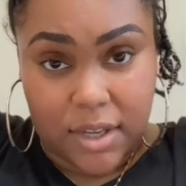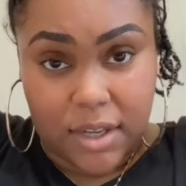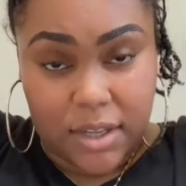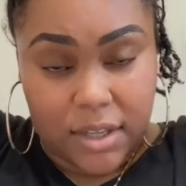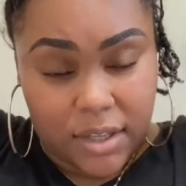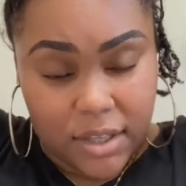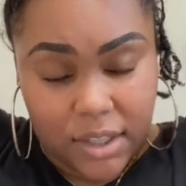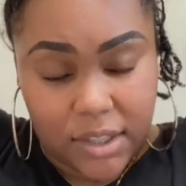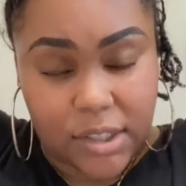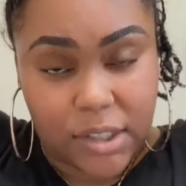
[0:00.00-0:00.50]

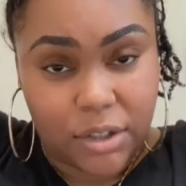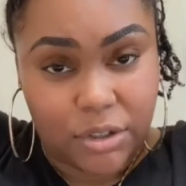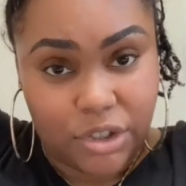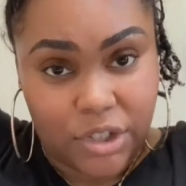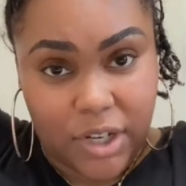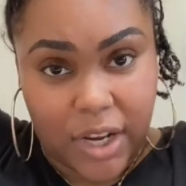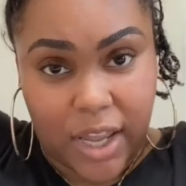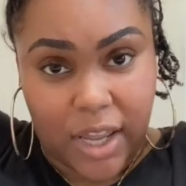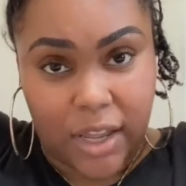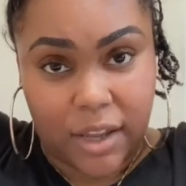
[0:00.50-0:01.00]
it slows you
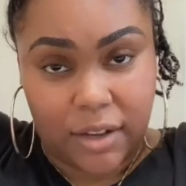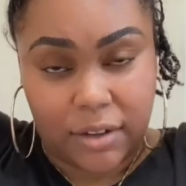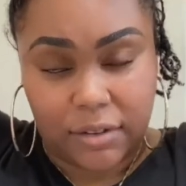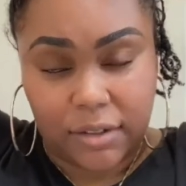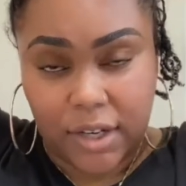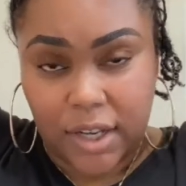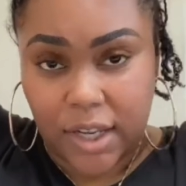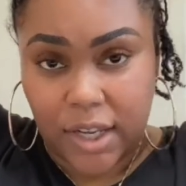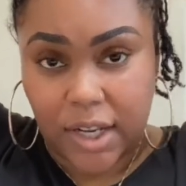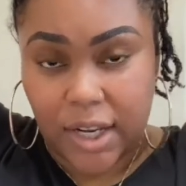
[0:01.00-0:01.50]
down,
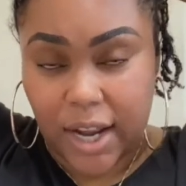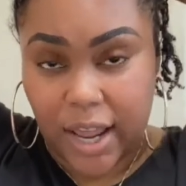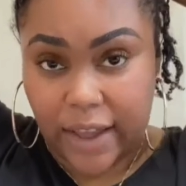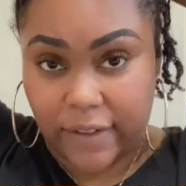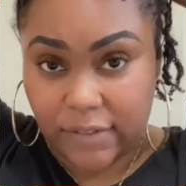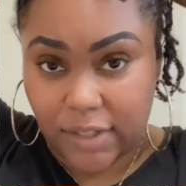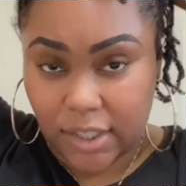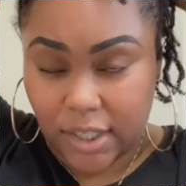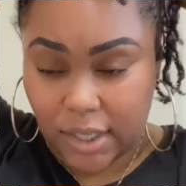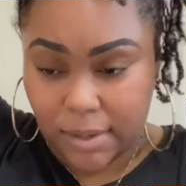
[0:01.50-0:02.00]
and then I have to
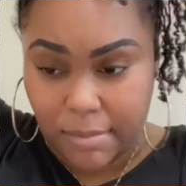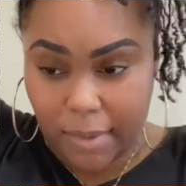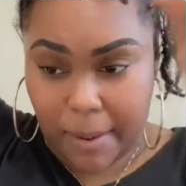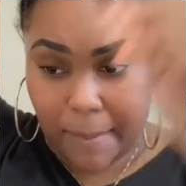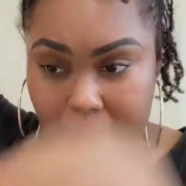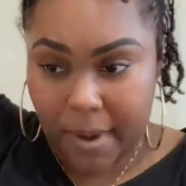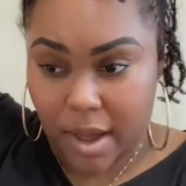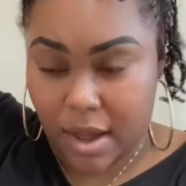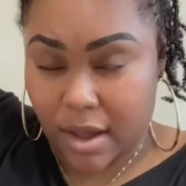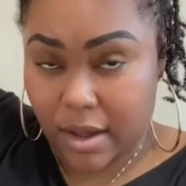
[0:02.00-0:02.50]
get my
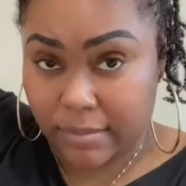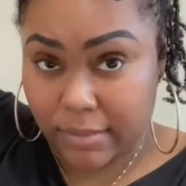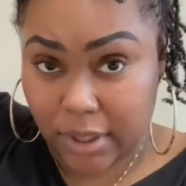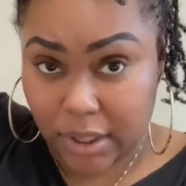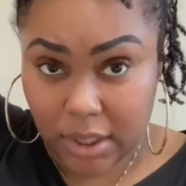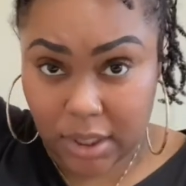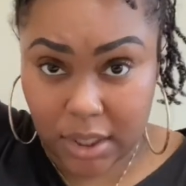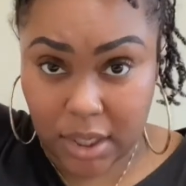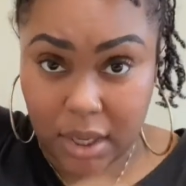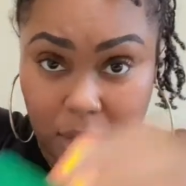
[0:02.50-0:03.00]
mom
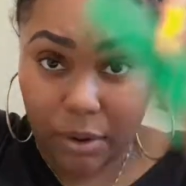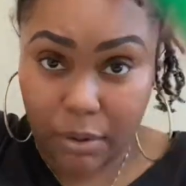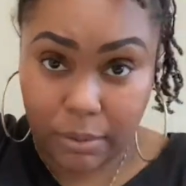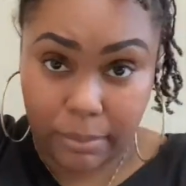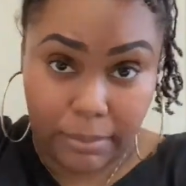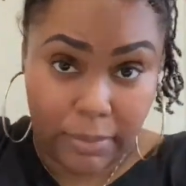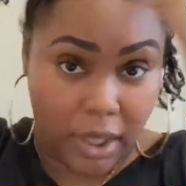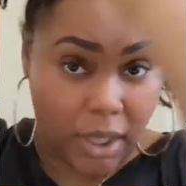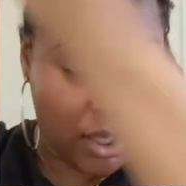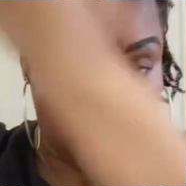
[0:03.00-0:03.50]
to help
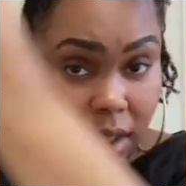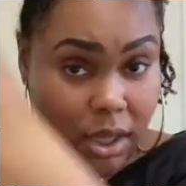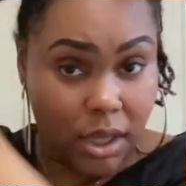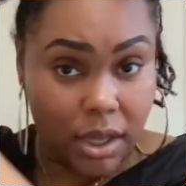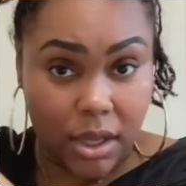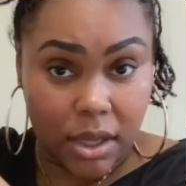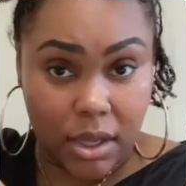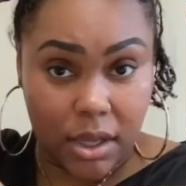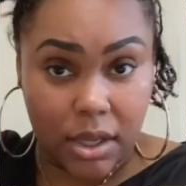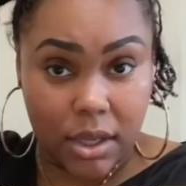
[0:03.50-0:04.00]
me
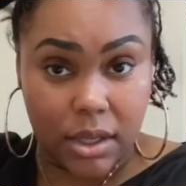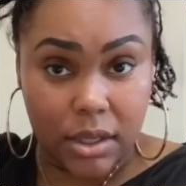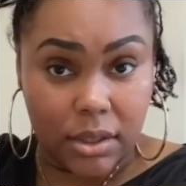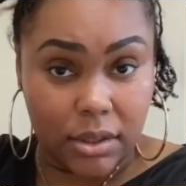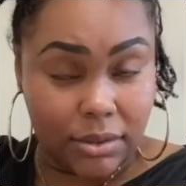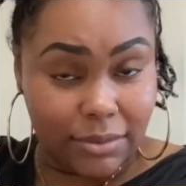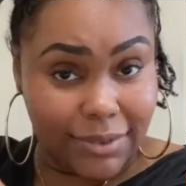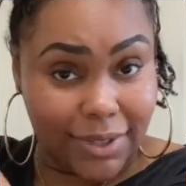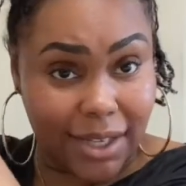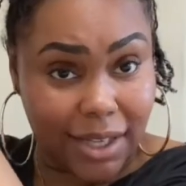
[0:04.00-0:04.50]

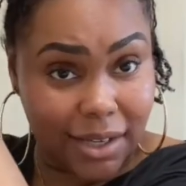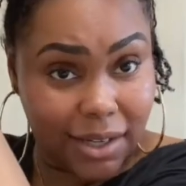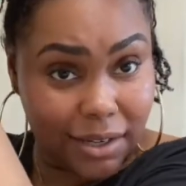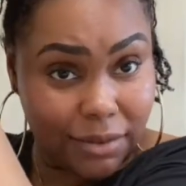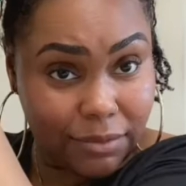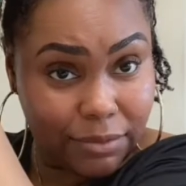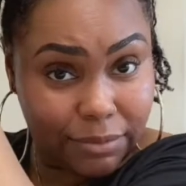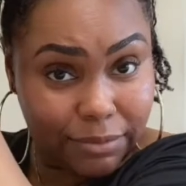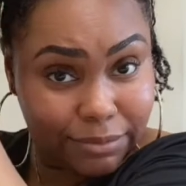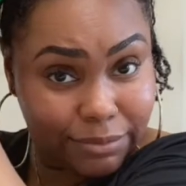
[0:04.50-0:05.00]
get it
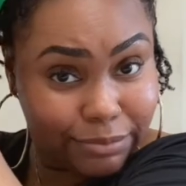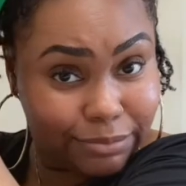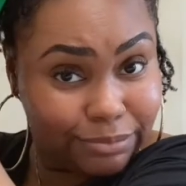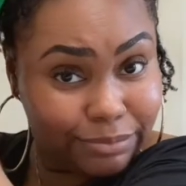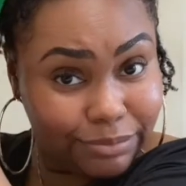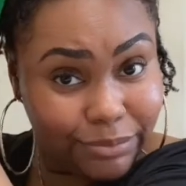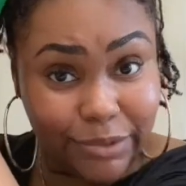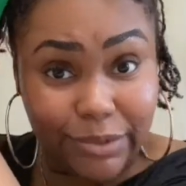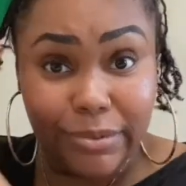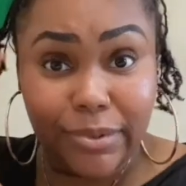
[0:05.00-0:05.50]

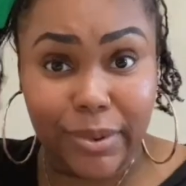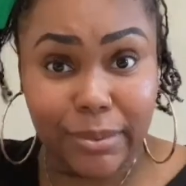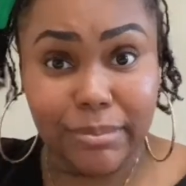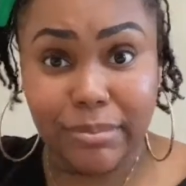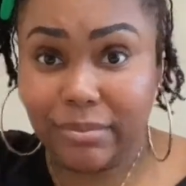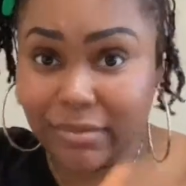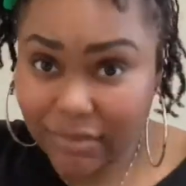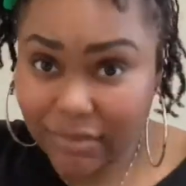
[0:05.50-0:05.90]
from,